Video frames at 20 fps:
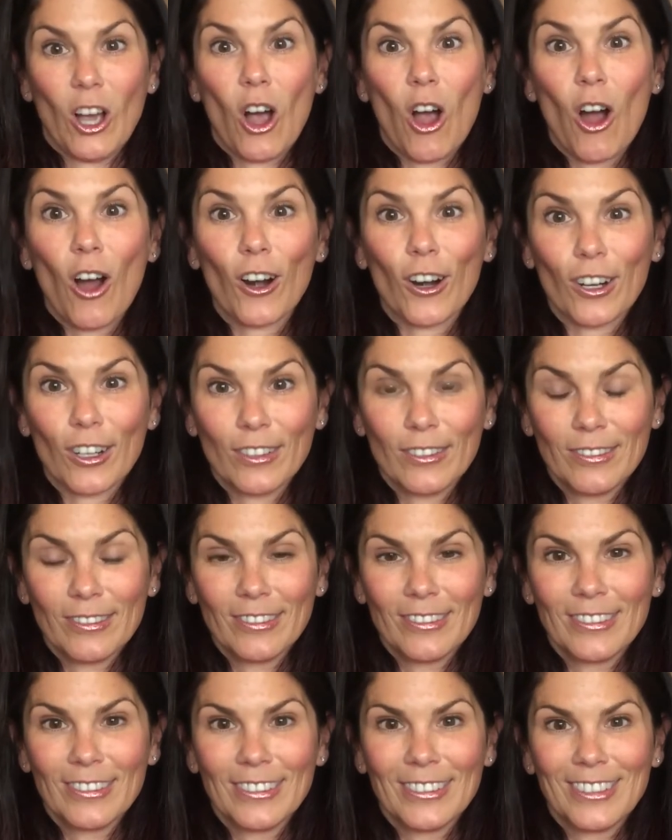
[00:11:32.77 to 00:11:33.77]
R,
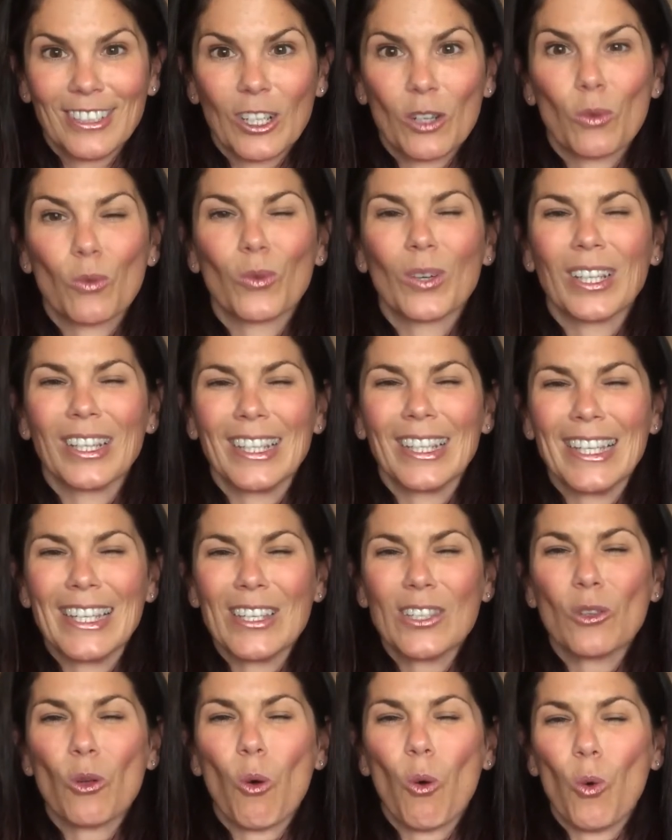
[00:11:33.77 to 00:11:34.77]

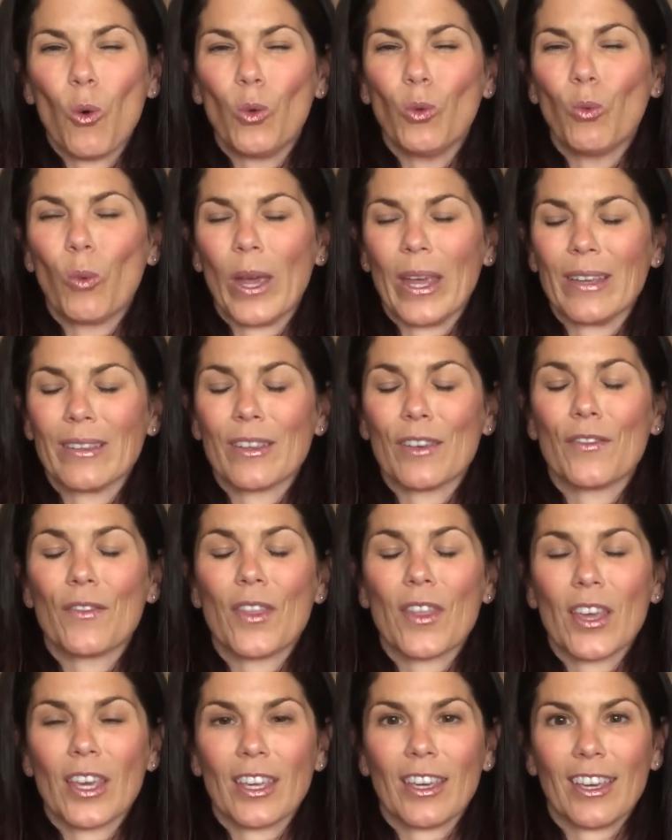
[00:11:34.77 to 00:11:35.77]
release old ways of
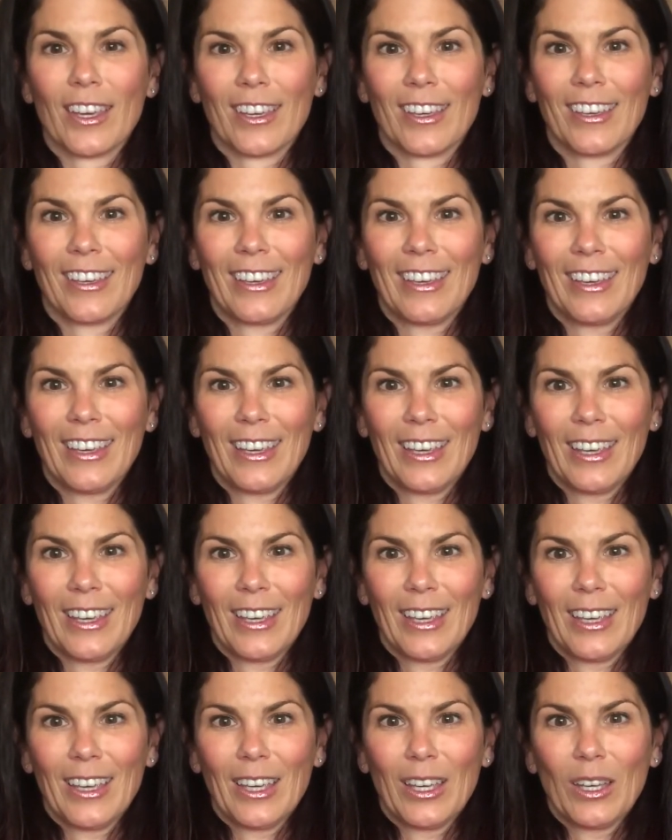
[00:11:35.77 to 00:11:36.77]
thinking,
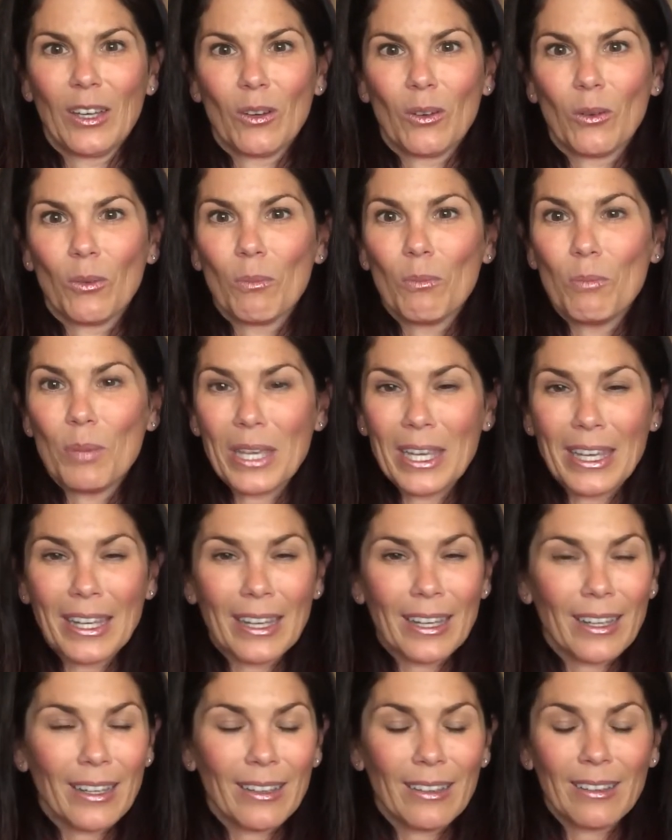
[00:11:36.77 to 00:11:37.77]

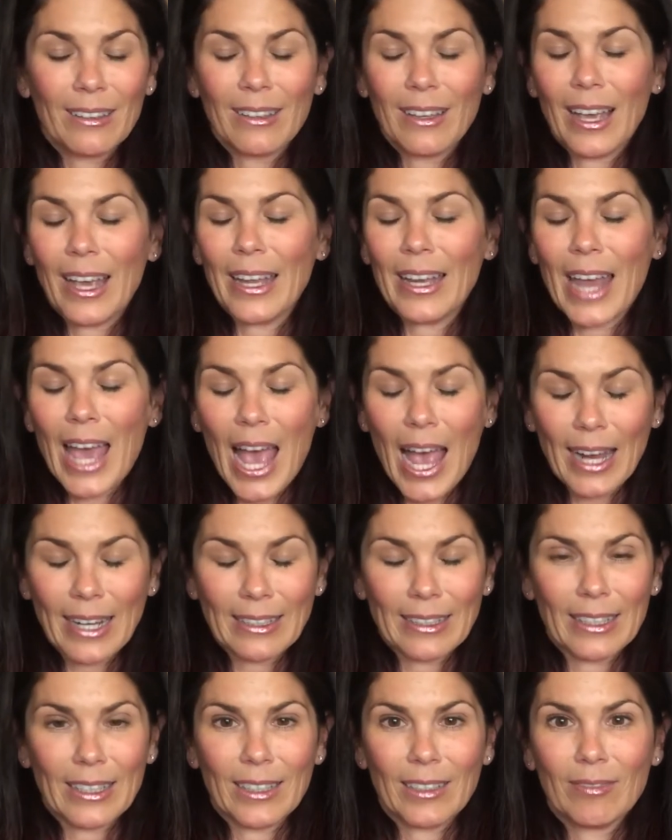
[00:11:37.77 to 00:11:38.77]
being, and
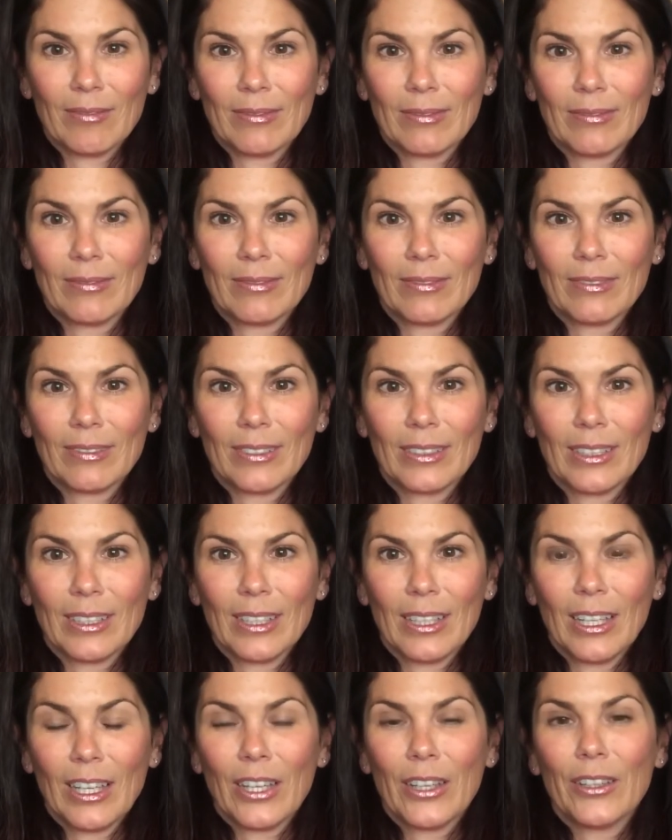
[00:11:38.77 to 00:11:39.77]
acting.
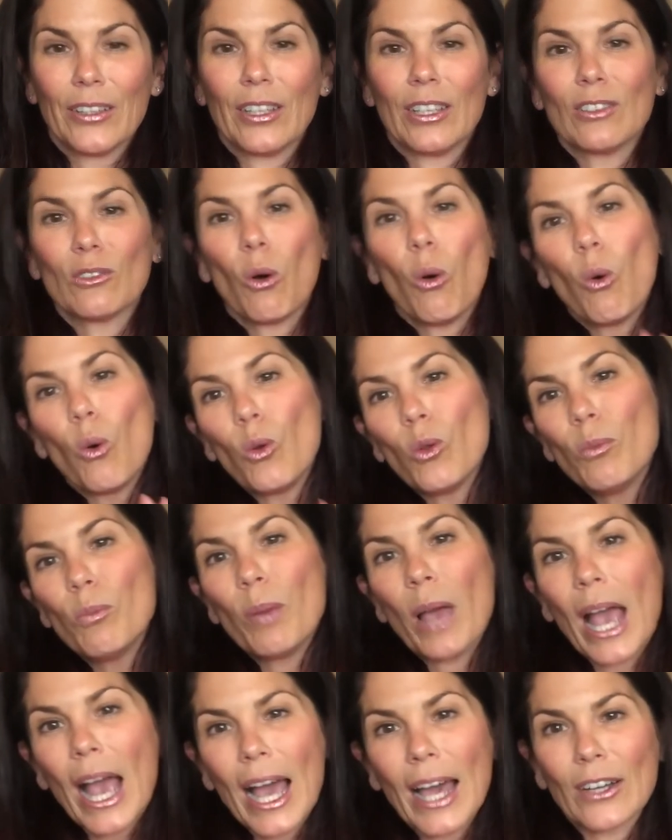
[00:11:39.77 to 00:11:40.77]
These old
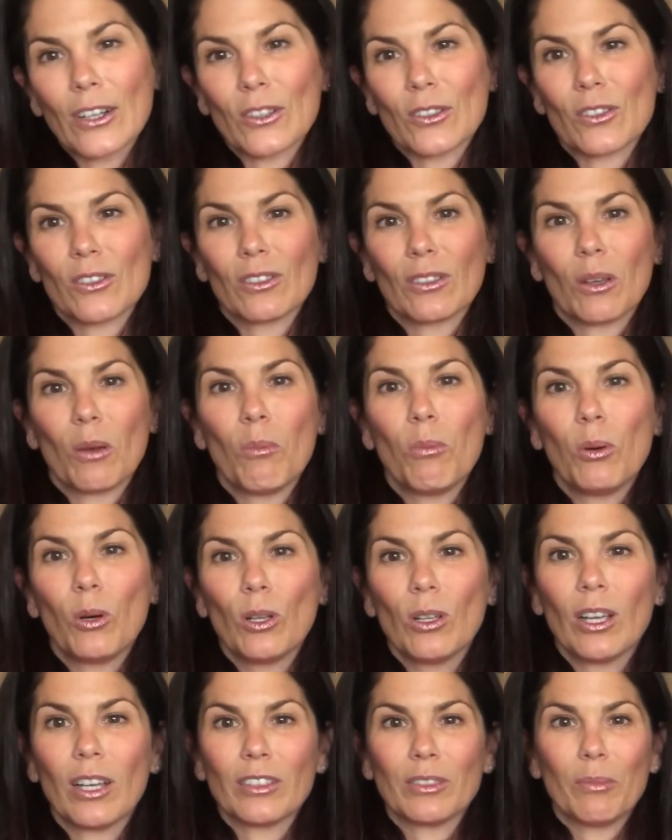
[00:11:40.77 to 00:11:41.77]
patterns
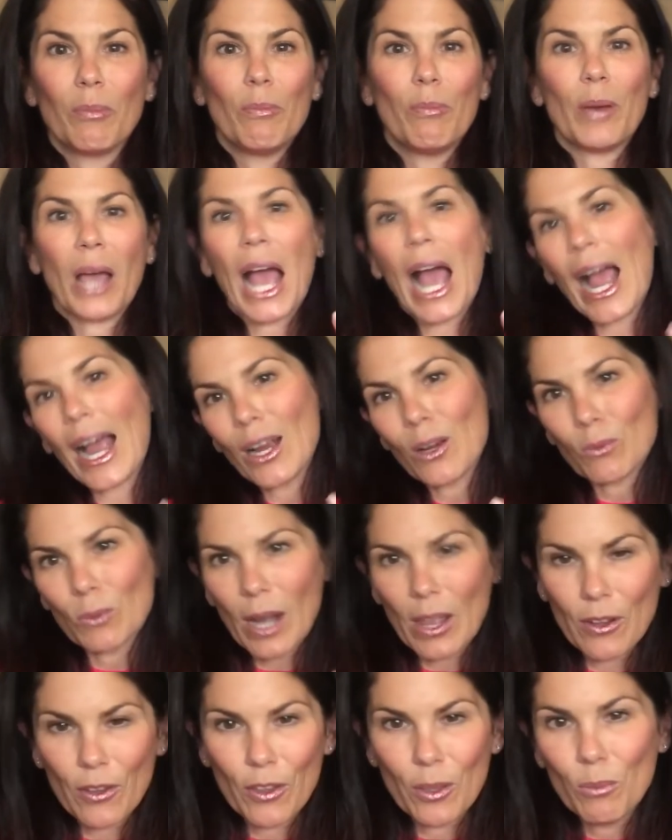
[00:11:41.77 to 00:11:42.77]
pull us back
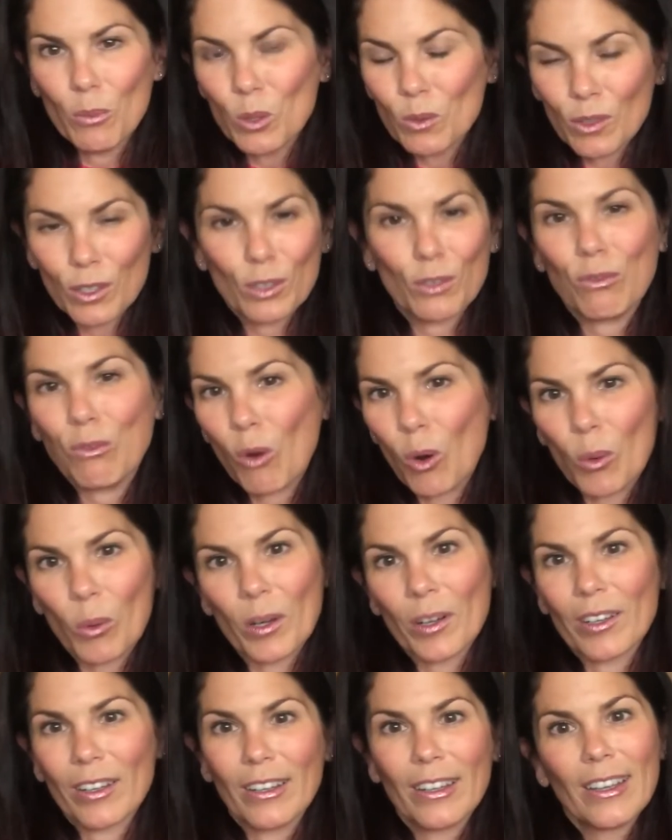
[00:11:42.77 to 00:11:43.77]
rather than move us
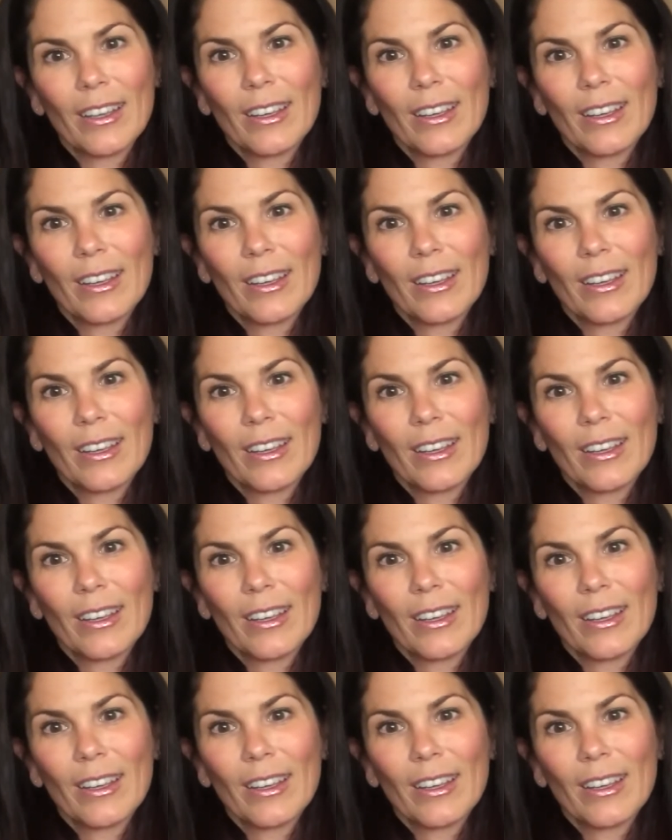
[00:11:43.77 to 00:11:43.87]
forward.